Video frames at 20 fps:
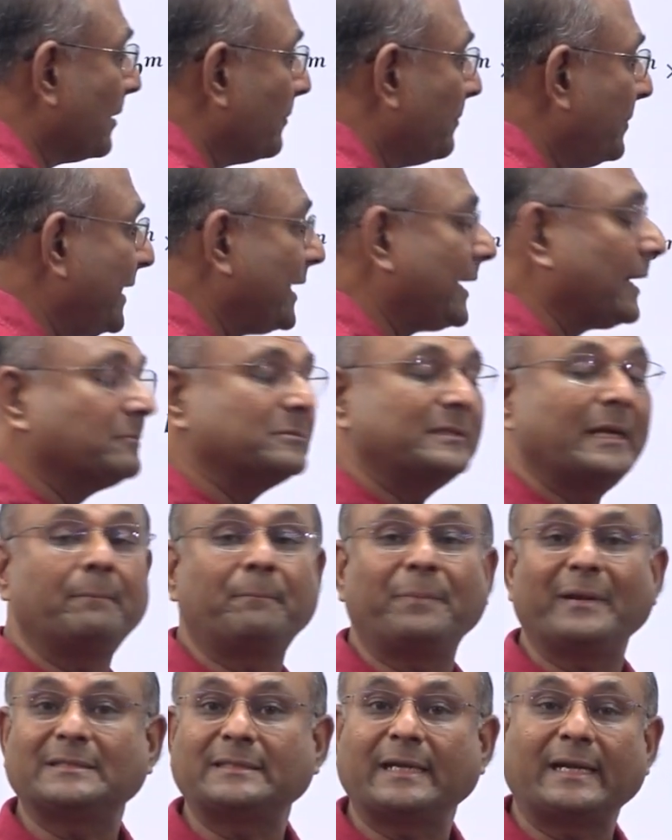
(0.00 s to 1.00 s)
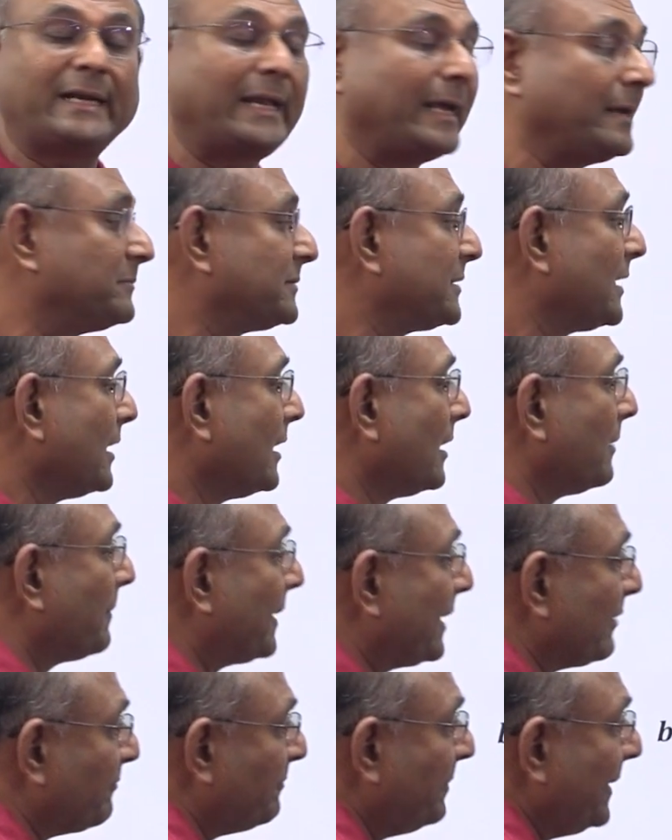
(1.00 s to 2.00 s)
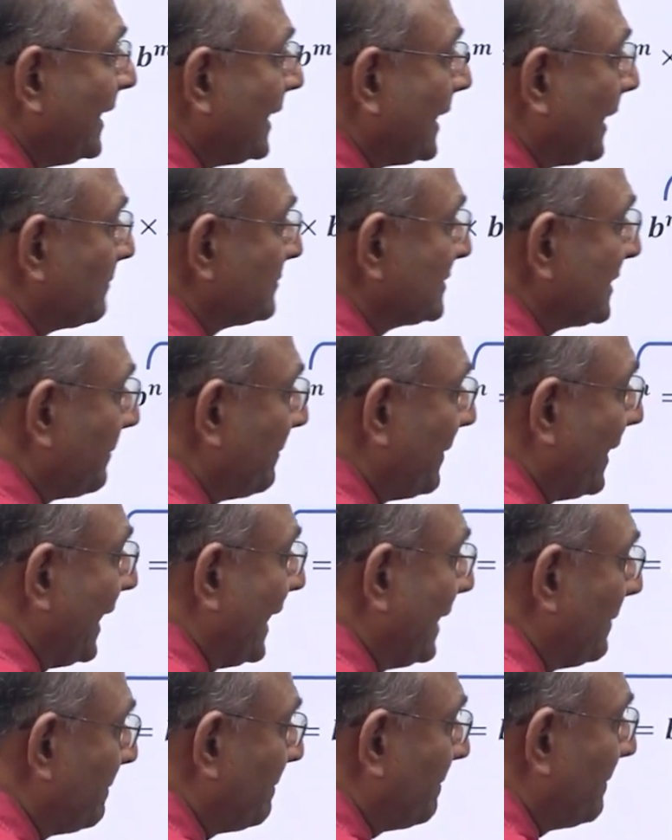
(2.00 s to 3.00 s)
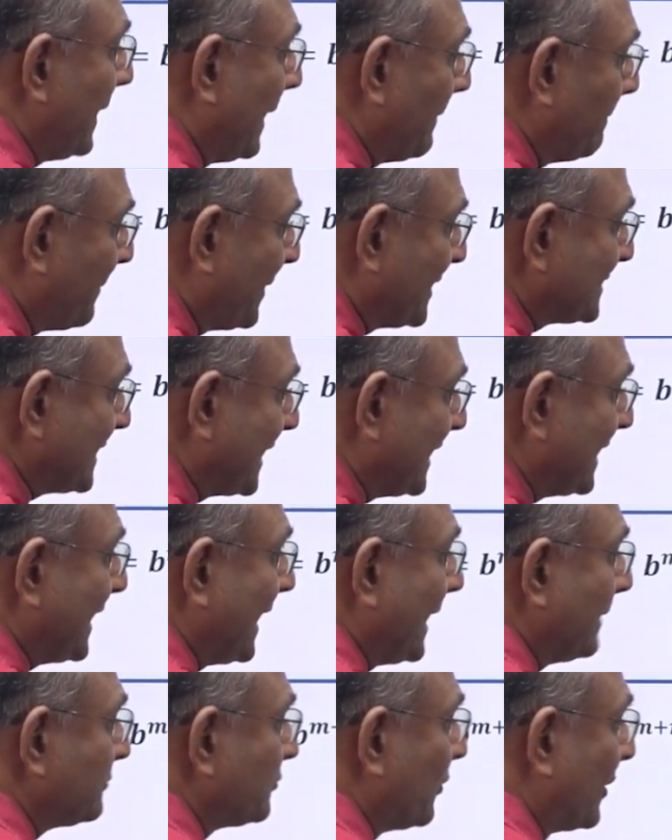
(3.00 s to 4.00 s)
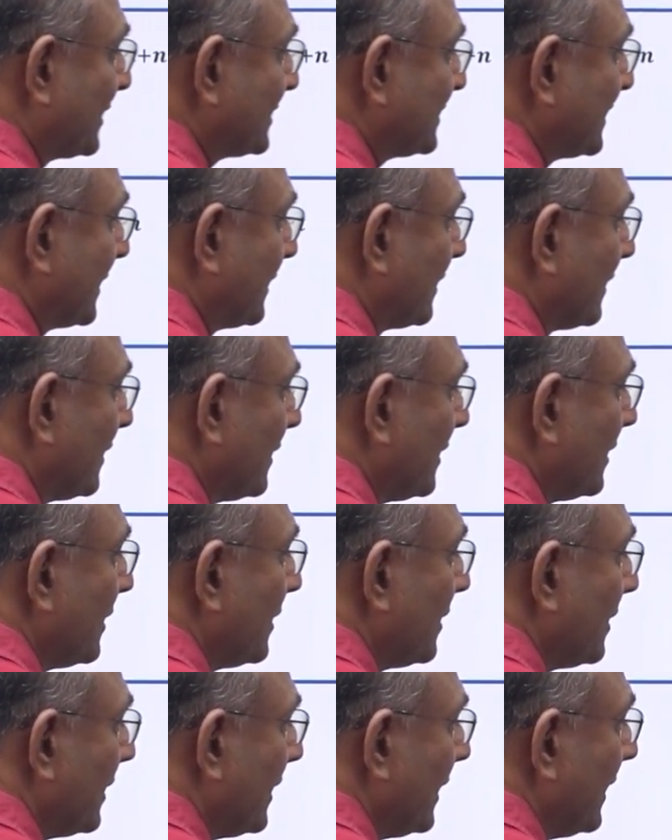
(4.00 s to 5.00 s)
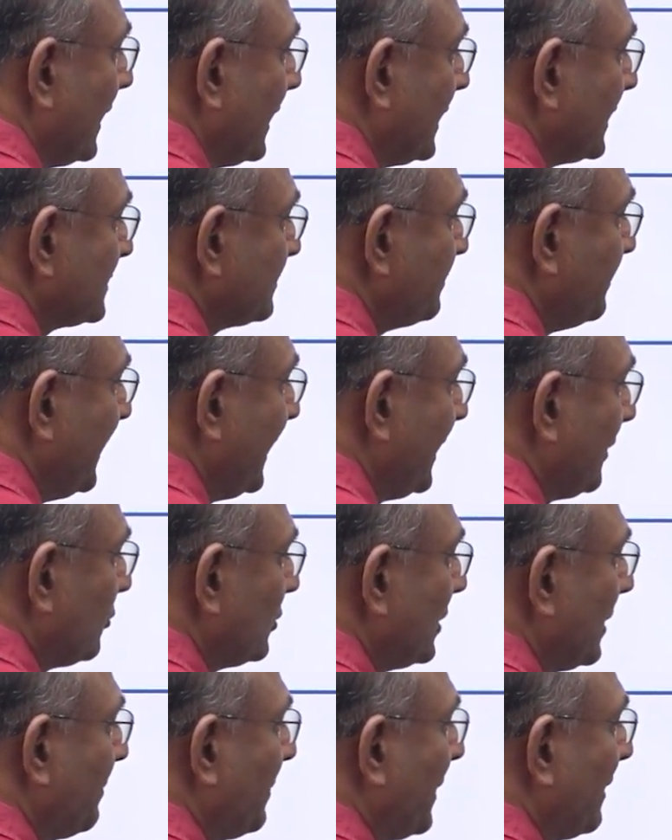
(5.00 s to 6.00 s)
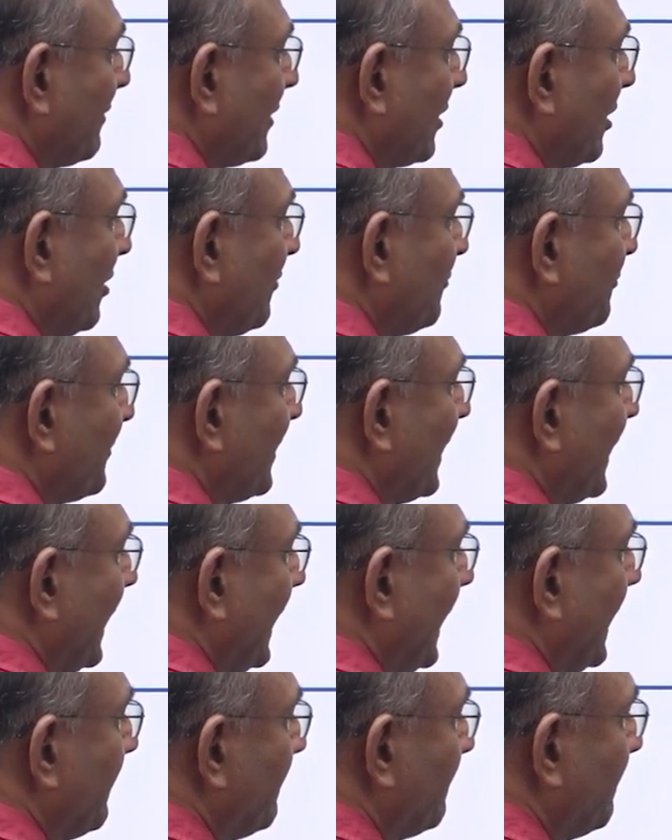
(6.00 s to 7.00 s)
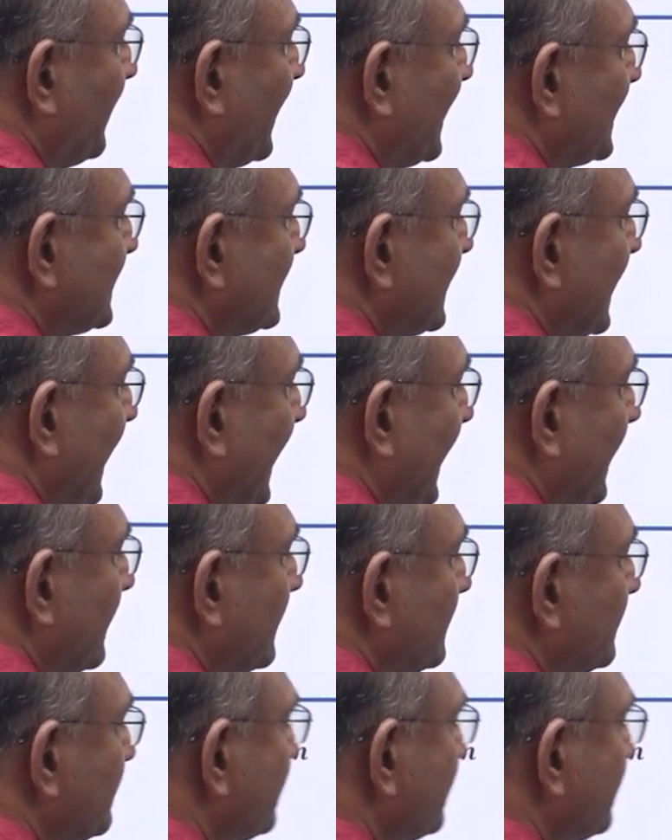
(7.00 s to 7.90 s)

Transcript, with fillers: B comes m plus n times. But if b comes up m plus n times, what is it? It is b to the power of m plus n.